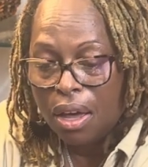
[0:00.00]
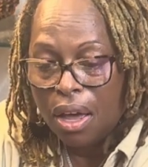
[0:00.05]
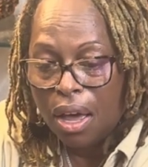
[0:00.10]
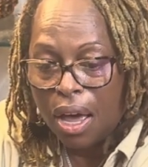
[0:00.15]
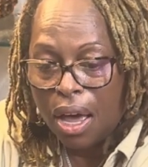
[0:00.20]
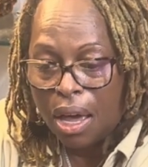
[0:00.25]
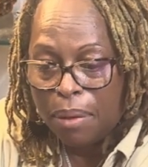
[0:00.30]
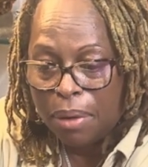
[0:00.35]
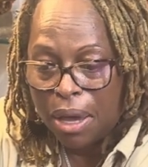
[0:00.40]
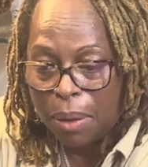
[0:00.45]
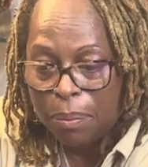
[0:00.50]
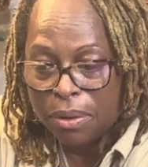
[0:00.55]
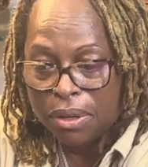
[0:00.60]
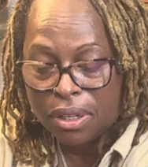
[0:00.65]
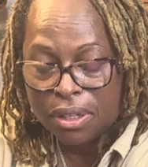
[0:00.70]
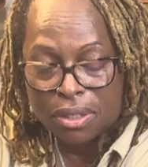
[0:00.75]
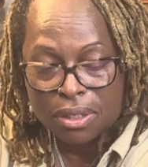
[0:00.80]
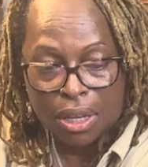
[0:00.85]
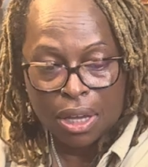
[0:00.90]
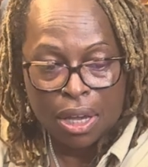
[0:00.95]
I'm happy to
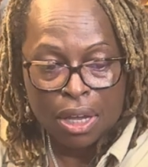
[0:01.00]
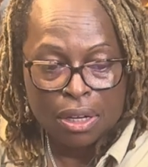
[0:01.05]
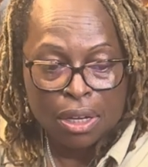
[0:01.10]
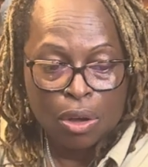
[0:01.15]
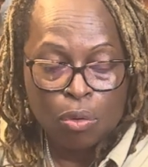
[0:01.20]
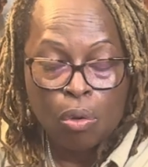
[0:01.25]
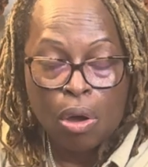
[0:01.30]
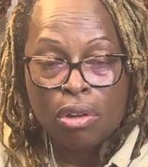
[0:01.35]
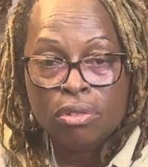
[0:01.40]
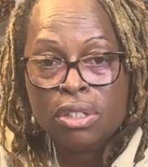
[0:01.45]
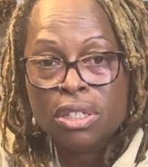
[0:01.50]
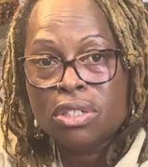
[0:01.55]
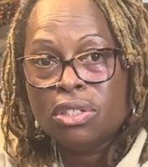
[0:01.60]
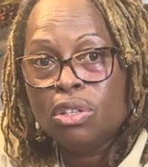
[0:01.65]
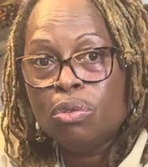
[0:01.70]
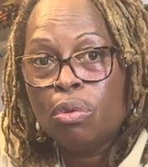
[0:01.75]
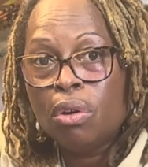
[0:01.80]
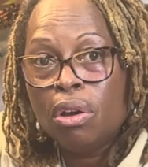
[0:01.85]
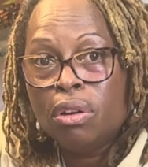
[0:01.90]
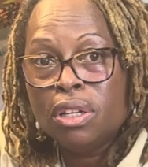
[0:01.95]
say that Walt Disney
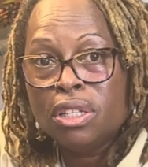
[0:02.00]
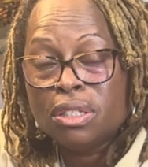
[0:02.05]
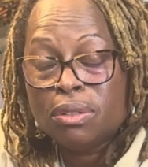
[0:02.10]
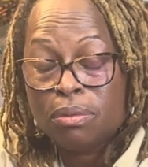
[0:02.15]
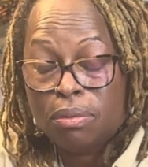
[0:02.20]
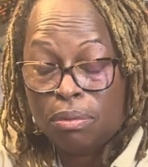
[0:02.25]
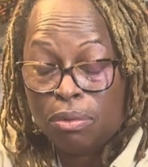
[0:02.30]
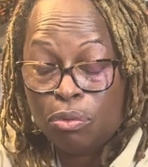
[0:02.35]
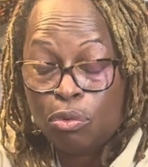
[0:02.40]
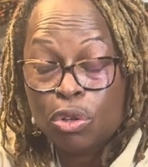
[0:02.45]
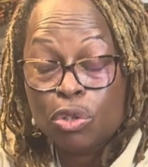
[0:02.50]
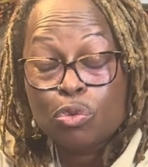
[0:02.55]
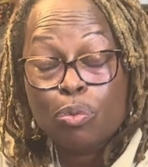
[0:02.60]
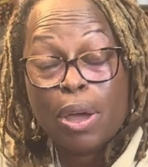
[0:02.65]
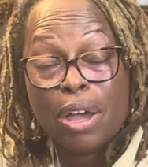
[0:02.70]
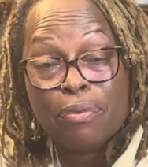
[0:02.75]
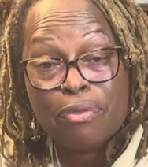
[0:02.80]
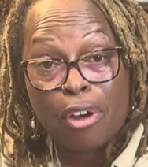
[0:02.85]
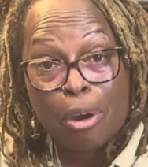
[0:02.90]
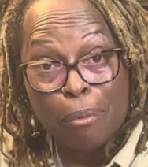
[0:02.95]
World was
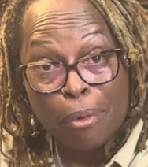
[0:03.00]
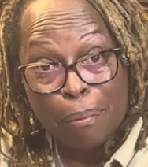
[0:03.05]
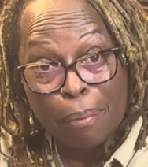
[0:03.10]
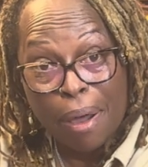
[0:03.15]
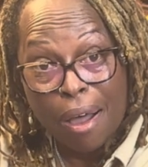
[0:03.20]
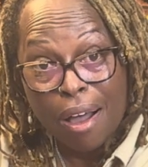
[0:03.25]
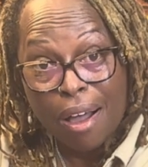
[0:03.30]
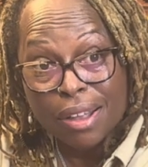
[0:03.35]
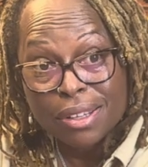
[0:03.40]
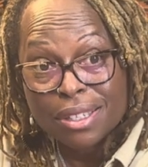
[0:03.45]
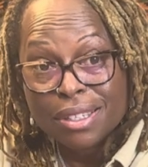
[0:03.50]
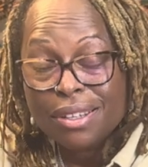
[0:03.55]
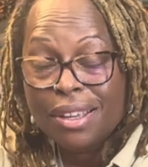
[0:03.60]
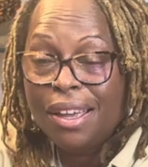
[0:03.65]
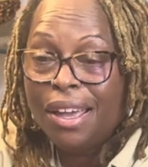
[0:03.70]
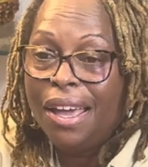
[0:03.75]
my former boss,